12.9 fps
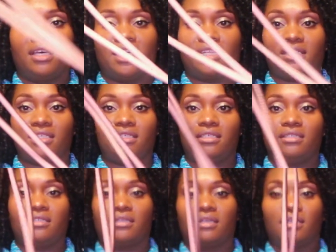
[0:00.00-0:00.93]
and
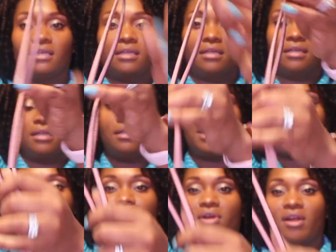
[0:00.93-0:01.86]
the
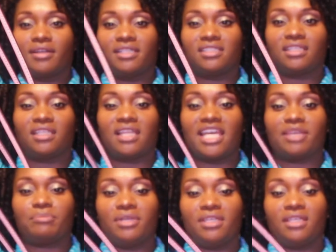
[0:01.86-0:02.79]
neck part is a
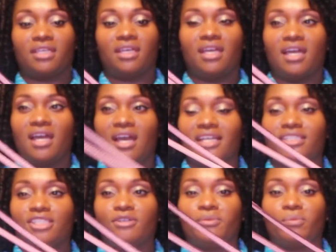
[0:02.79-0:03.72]
light pink. I
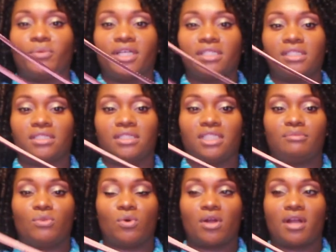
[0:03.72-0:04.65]
don't wear this
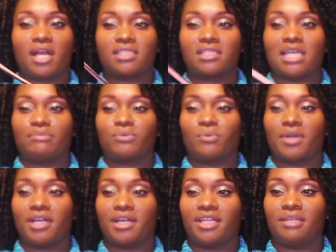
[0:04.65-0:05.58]
anymore. I stopped
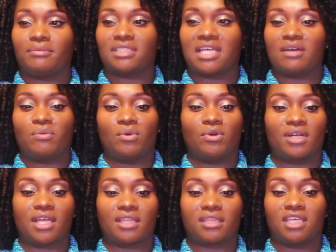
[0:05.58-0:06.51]
wearing it because I wore
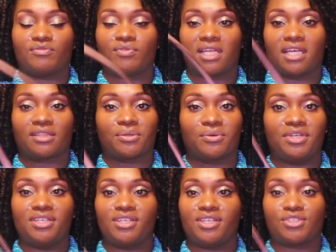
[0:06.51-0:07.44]
it I think for like
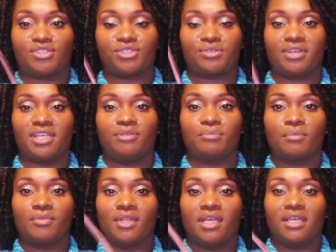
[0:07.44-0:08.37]
three years straight
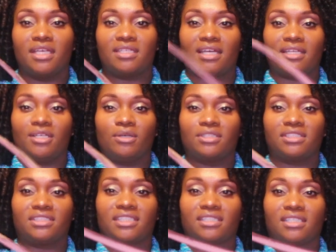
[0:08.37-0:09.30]
and I
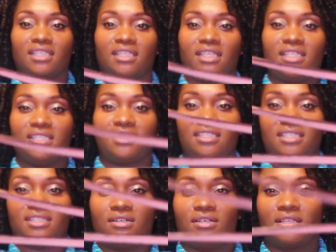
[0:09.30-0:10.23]
noticed that the
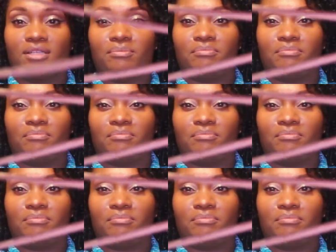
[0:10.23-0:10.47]
glazing on the